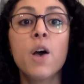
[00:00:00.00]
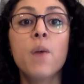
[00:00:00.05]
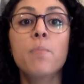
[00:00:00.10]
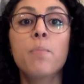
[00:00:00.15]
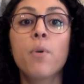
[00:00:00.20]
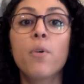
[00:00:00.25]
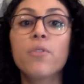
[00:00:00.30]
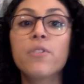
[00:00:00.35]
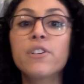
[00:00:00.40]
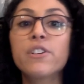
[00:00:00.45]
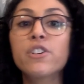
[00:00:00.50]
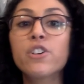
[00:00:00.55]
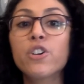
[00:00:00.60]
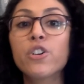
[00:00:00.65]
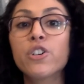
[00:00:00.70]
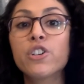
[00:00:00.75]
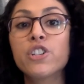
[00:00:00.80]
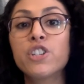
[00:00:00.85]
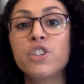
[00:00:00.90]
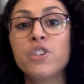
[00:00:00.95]
Both
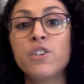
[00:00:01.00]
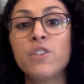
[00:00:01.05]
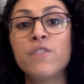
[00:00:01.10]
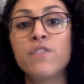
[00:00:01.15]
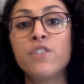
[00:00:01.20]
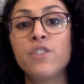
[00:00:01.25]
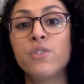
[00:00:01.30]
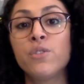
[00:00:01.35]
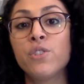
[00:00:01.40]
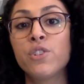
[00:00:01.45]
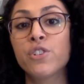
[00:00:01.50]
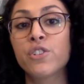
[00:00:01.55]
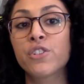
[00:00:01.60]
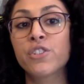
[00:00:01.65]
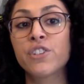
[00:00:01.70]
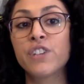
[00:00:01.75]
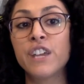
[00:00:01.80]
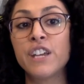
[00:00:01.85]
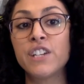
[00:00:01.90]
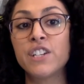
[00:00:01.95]
encourage you to view your
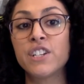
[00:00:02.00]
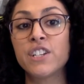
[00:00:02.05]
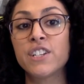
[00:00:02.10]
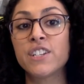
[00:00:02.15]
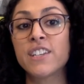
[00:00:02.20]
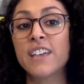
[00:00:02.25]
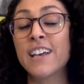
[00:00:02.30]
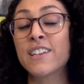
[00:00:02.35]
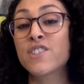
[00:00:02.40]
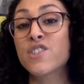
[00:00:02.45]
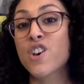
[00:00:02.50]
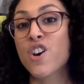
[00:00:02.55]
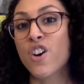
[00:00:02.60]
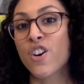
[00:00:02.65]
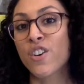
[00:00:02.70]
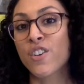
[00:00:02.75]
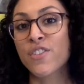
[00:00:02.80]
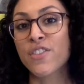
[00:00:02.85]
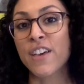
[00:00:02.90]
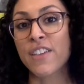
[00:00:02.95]
creations as the
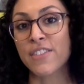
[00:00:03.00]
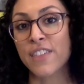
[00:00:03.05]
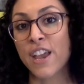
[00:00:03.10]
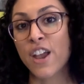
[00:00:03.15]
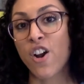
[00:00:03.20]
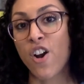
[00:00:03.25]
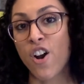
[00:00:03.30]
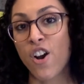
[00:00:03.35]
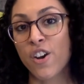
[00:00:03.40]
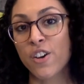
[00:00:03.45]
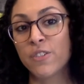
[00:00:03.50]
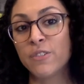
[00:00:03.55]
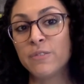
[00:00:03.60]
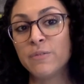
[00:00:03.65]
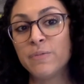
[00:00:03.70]
art that they are.